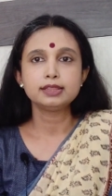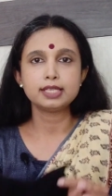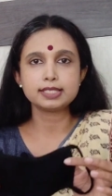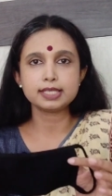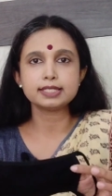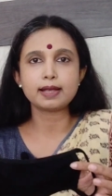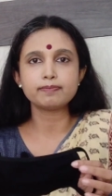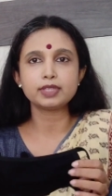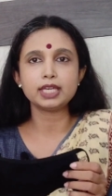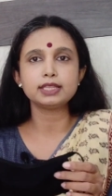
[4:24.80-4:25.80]
This is
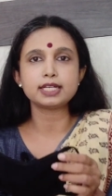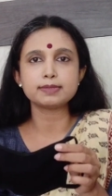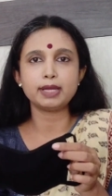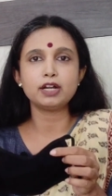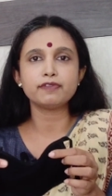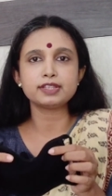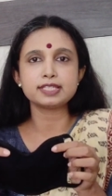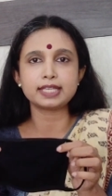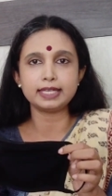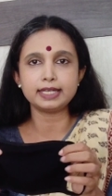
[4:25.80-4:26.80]
something that is made of a
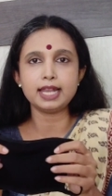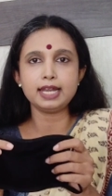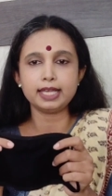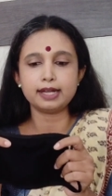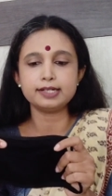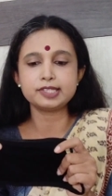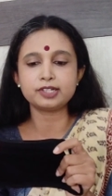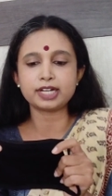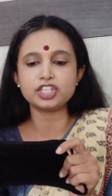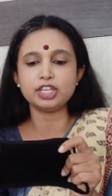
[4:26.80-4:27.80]
single layer
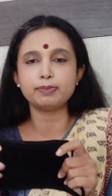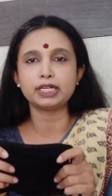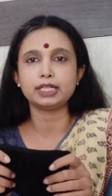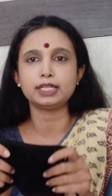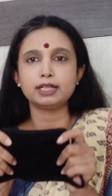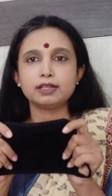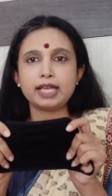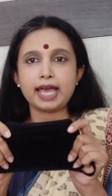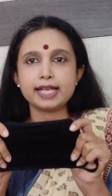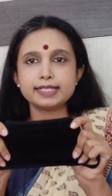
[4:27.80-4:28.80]
stretchy material.
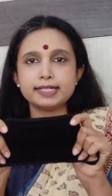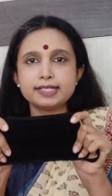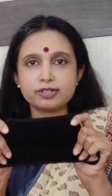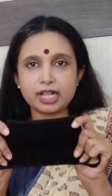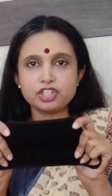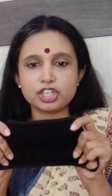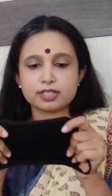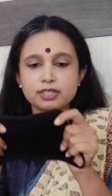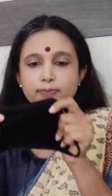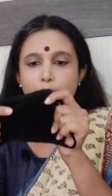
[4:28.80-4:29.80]
As it
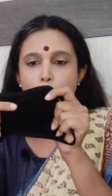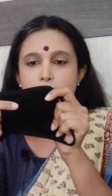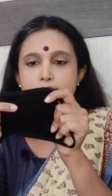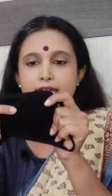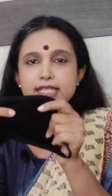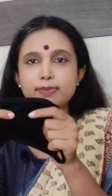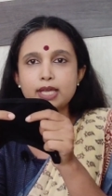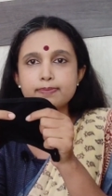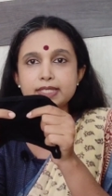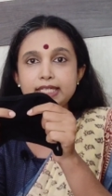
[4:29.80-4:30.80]
stretches, the pore size
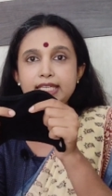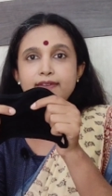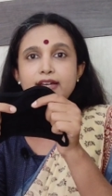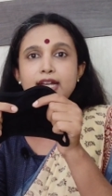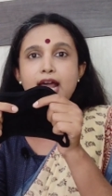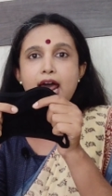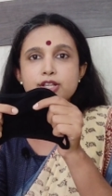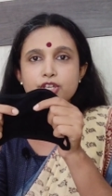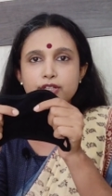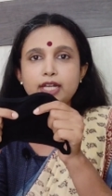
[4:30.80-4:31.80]
becomes even
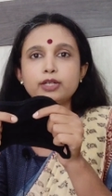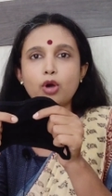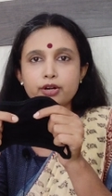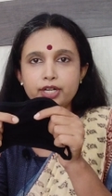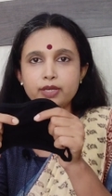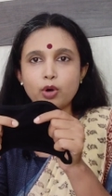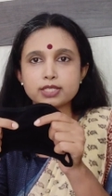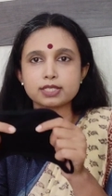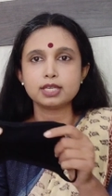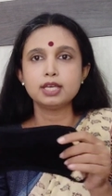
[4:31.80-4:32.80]
larger than it already
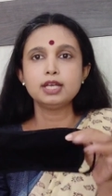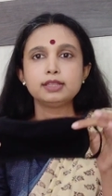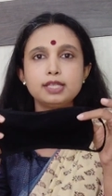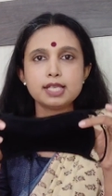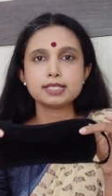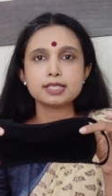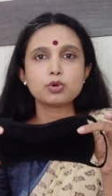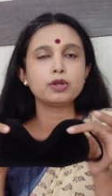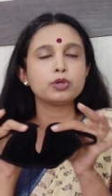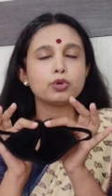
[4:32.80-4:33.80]
was. This is
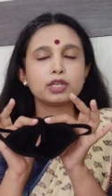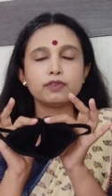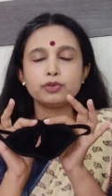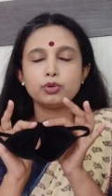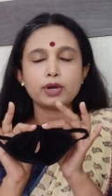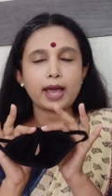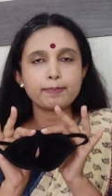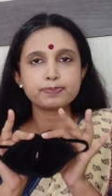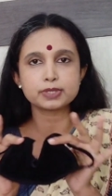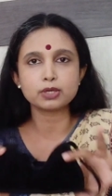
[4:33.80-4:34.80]
going to give you
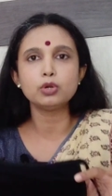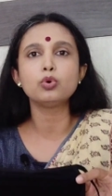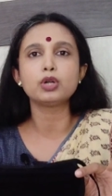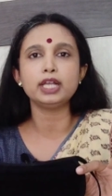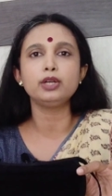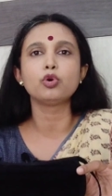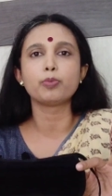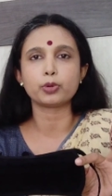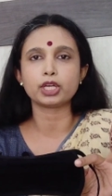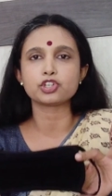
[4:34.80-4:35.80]
absolutely
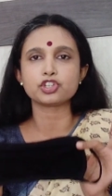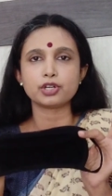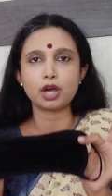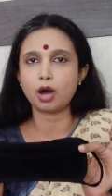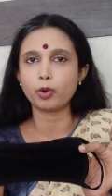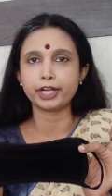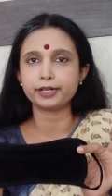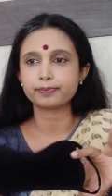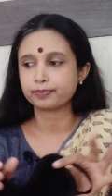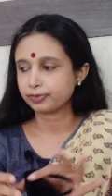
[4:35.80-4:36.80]
no protection. Avoid.